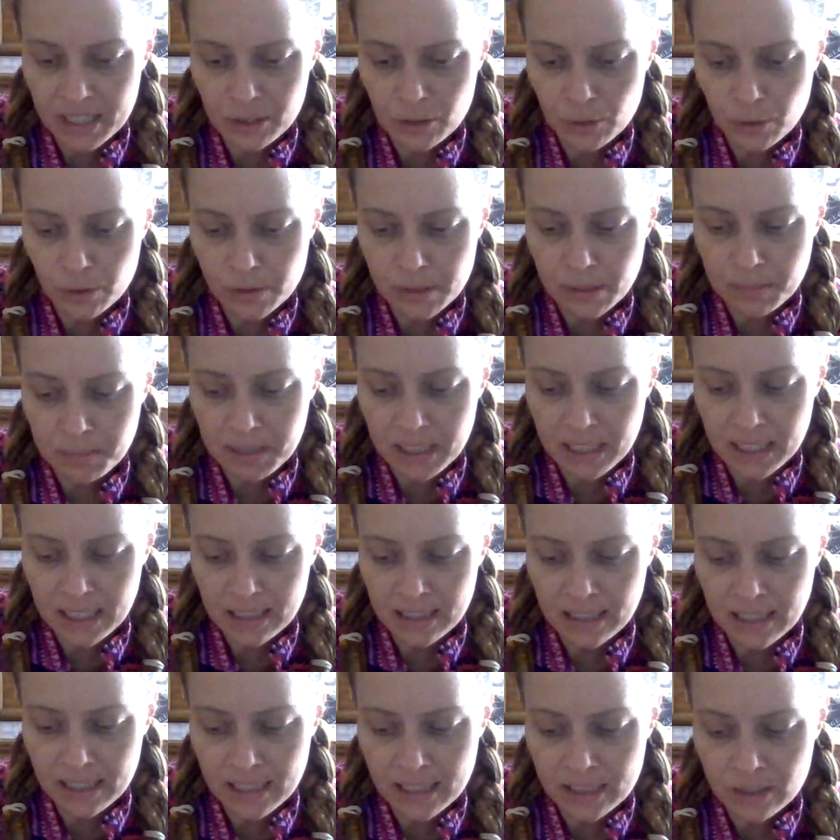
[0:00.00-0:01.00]
do something
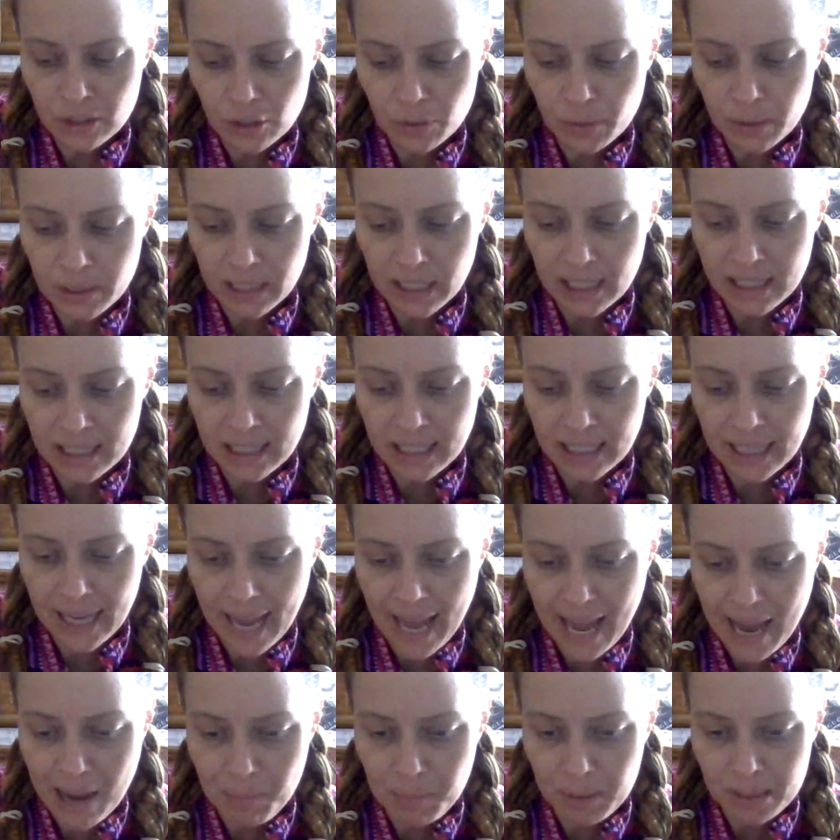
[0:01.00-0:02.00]
and then they do it and then it
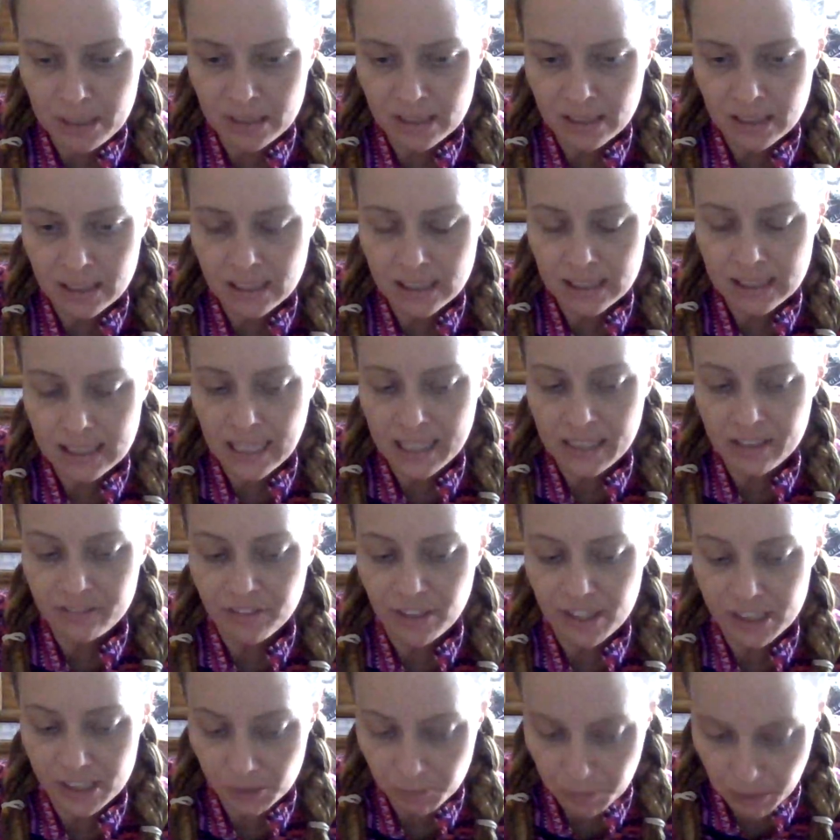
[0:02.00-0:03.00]
happens and it's kind of
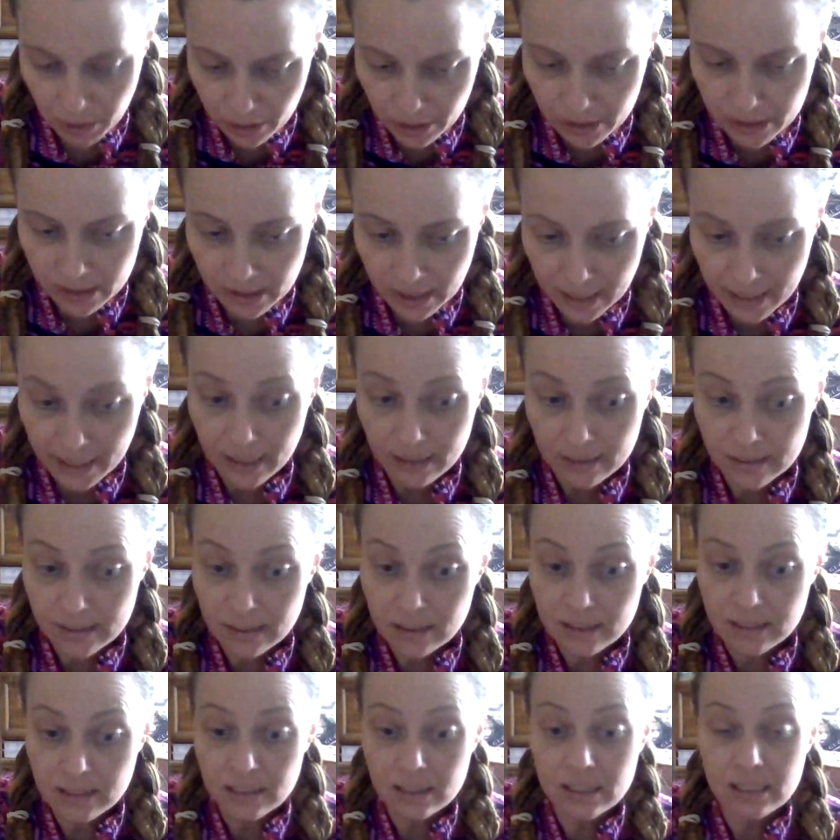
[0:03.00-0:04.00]
like spirit is like,
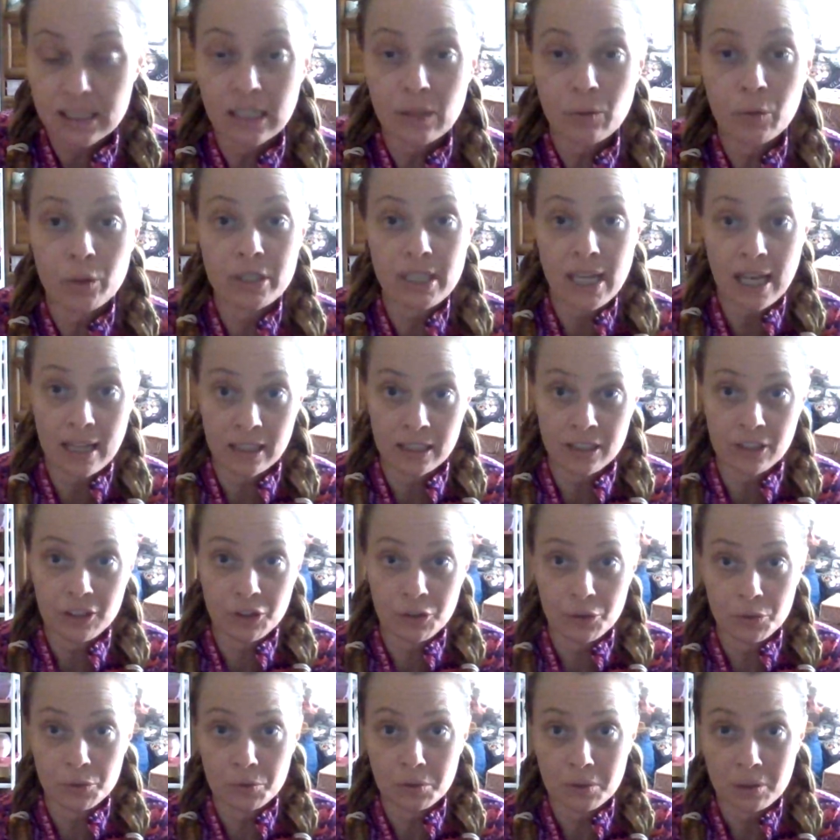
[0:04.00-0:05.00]
"See, we're telling
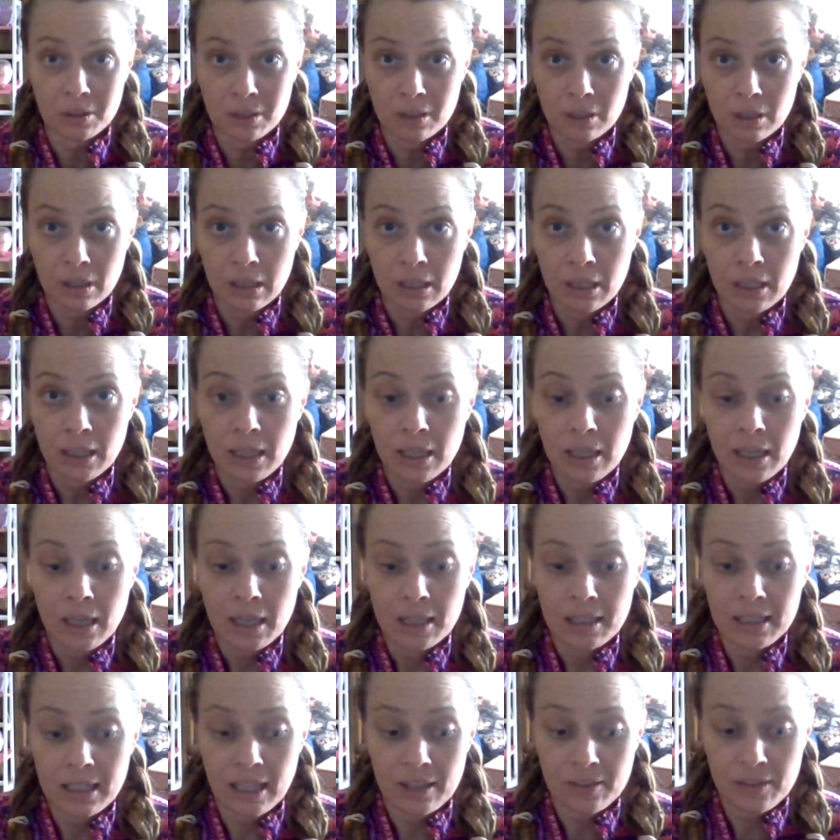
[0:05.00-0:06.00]
you
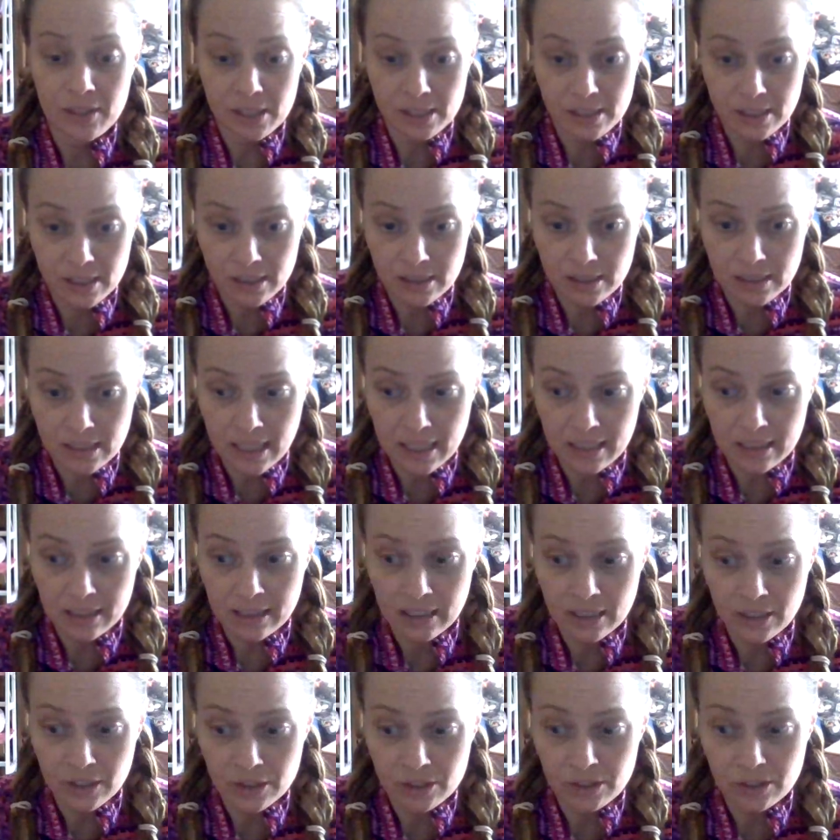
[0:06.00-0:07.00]
that this is that
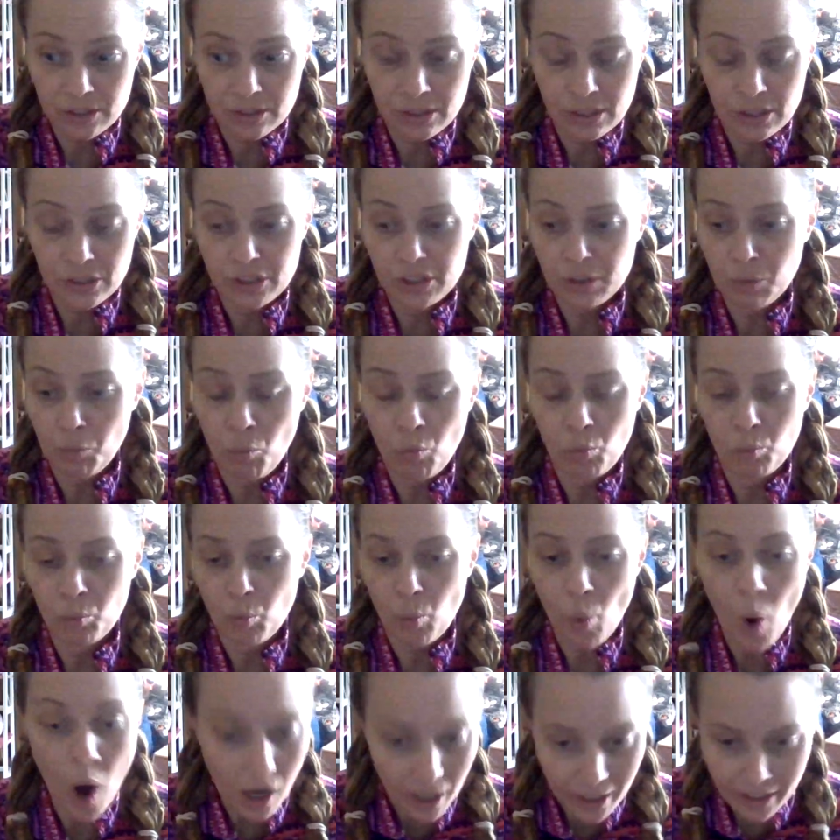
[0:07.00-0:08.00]
there's there's some
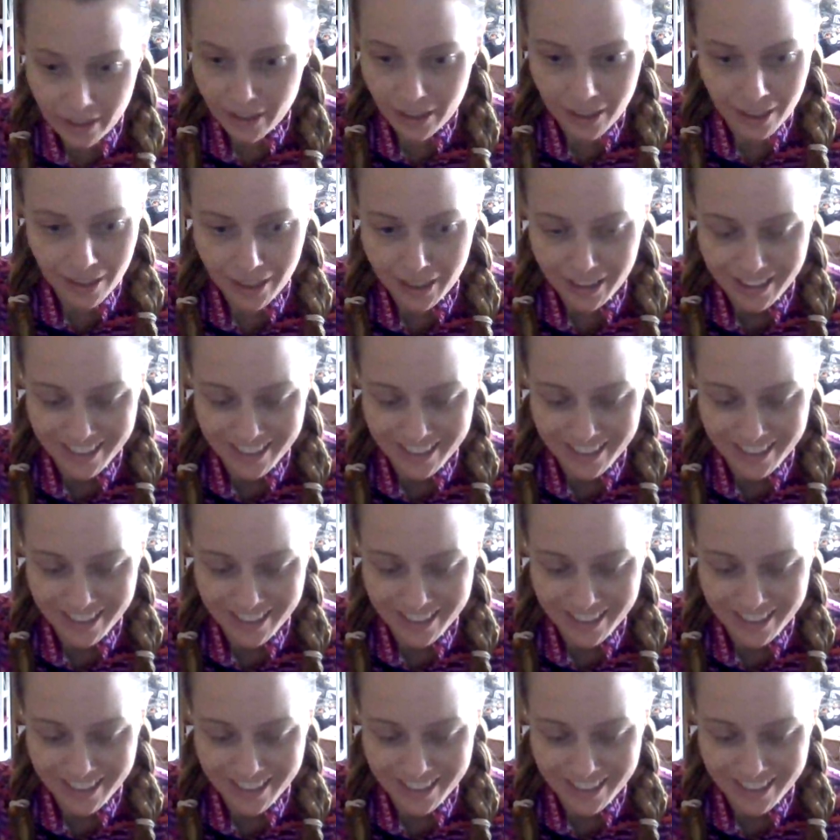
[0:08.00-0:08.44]
wonky